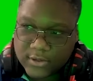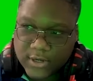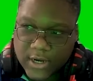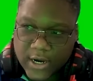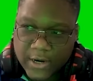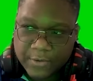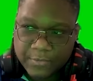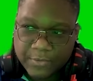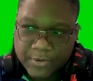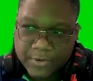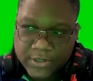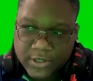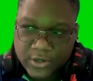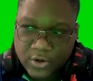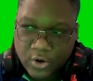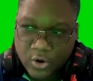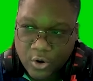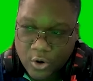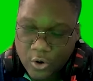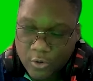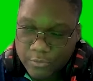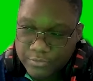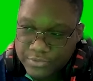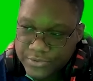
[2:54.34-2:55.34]

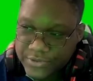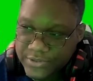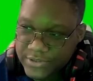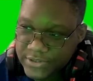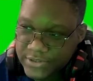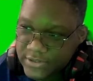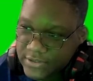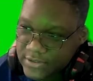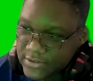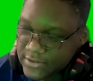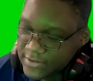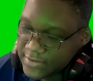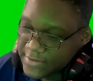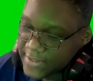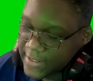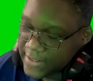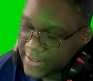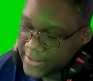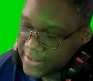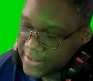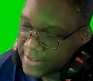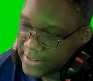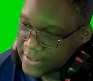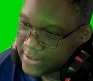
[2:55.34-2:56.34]
hoped
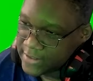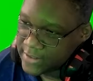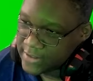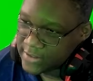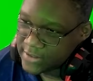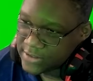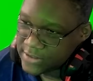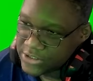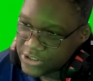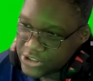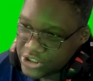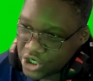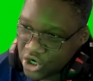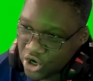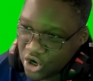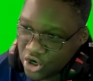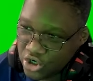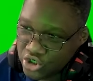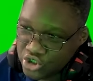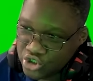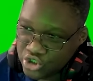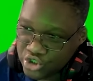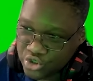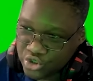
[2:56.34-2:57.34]
that the
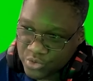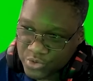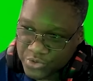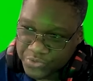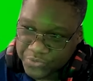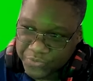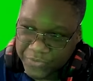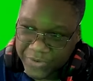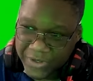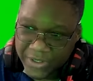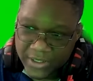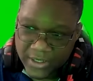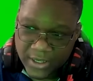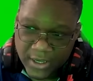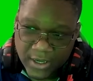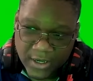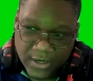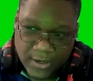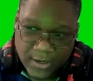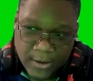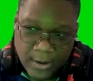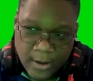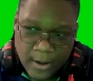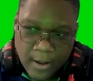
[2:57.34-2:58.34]
She-Hulk show would be
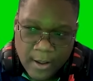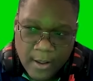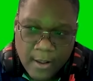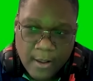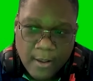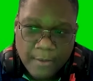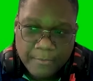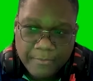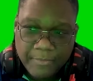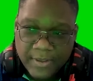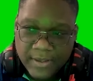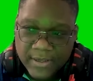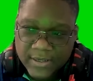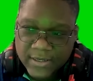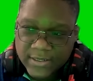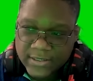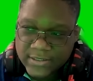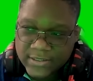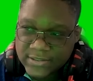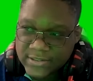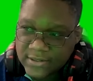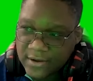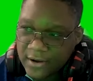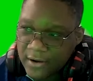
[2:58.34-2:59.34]
good
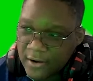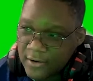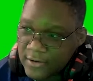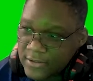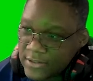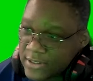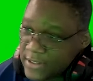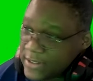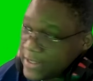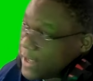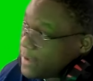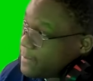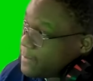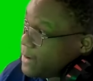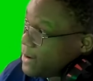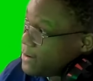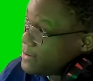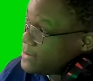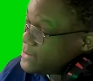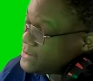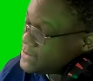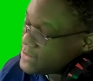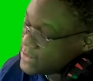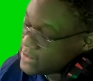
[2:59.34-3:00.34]
because oh, it came out
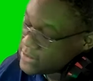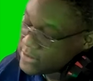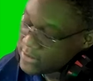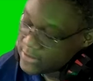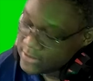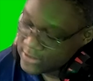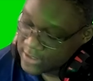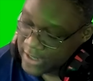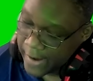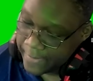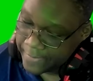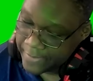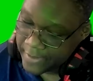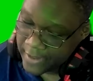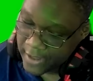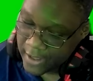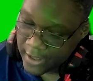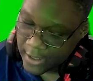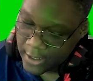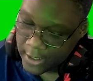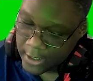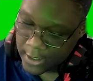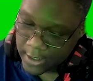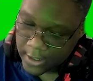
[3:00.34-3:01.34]
in such a time
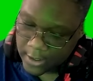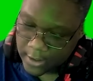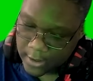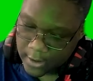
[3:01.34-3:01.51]
that